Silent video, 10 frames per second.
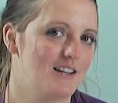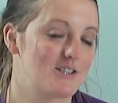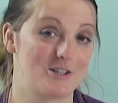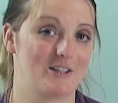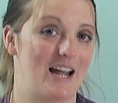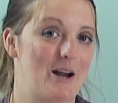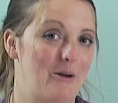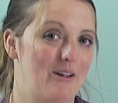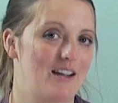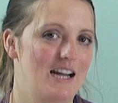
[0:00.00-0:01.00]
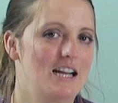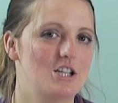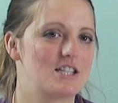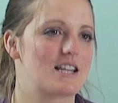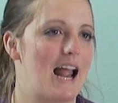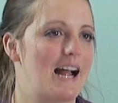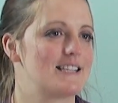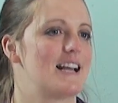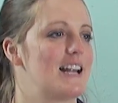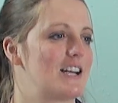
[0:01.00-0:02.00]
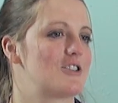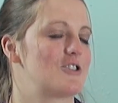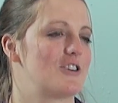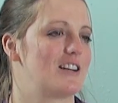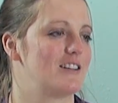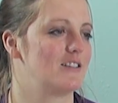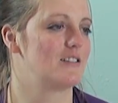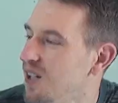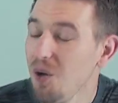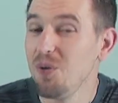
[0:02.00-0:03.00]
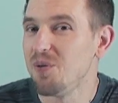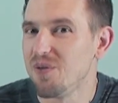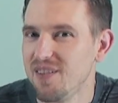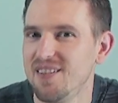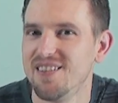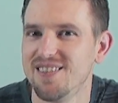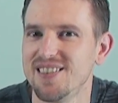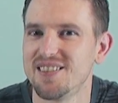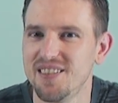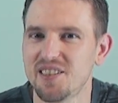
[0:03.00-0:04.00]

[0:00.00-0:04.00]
So you're like, it just adds that extra, it refreshes again.